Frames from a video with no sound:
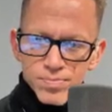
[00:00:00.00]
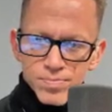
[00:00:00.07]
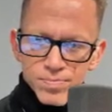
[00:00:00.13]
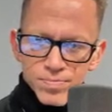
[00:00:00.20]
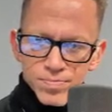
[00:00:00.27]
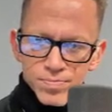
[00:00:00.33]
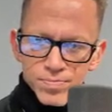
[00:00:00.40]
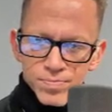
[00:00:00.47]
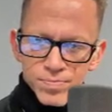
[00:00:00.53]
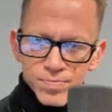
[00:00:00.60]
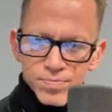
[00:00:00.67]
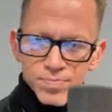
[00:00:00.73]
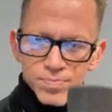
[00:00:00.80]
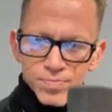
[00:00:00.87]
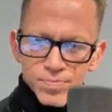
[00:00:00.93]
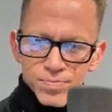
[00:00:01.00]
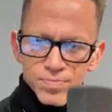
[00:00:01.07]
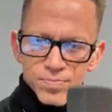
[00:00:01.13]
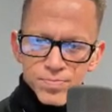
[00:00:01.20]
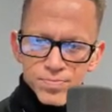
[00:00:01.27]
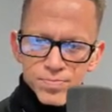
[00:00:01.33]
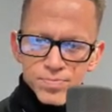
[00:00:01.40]

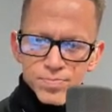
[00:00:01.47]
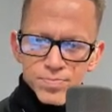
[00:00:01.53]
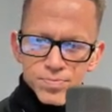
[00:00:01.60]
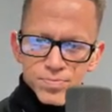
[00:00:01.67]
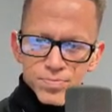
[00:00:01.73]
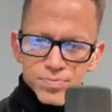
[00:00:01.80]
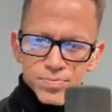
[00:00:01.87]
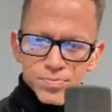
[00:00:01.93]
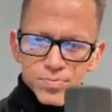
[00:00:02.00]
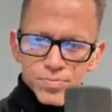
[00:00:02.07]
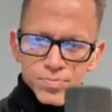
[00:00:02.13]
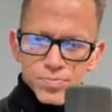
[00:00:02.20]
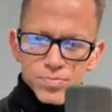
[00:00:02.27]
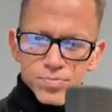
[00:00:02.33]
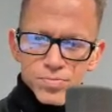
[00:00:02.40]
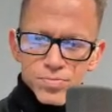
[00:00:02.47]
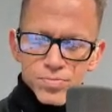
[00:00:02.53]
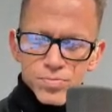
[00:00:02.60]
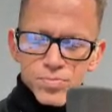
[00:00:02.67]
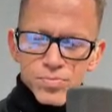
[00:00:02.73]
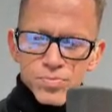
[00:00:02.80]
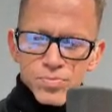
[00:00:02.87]

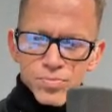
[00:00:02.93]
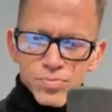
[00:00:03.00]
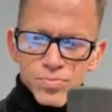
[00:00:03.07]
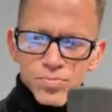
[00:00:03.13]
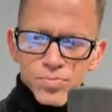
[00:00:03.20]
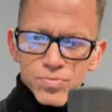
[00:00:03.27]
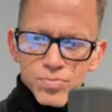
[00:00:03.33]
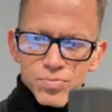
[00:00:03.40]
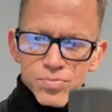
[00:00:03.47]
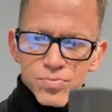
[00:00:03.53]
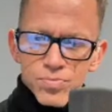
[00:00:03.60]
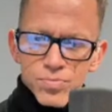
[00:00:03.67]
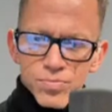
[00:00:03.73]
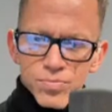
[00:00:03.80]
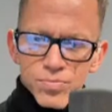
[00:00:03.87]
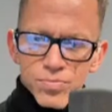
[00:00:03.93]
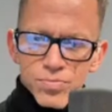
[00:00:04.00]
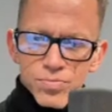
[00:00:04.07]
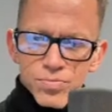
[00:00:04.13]
No words are spoken by the person on screen.